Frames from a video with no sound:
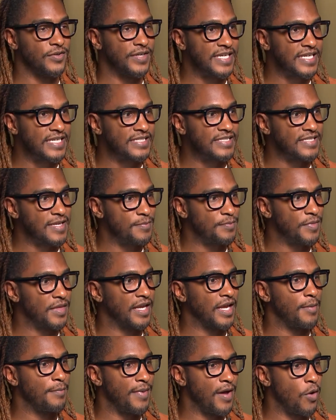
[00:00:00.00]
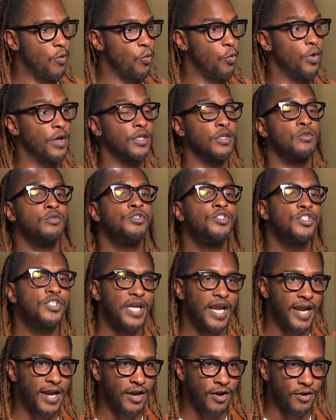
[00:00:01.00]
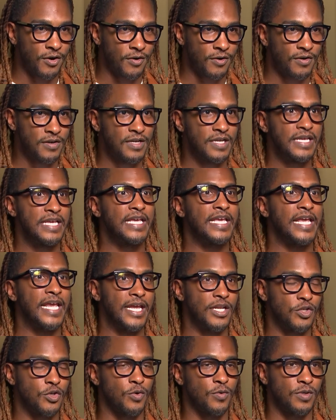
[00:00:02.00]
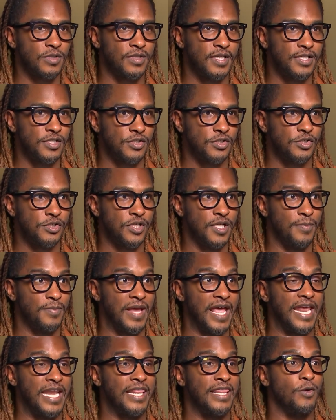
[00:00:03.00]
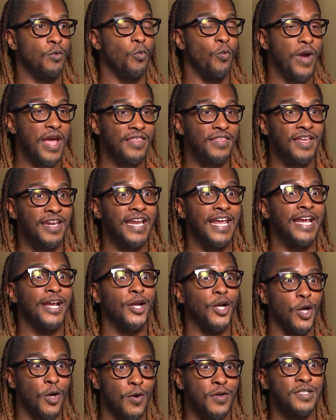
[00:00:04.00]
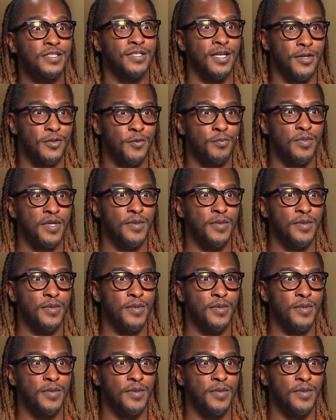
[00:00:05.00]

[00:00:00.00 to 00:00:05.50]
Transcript: There is something about what you share in your relationship and the way that it encourages other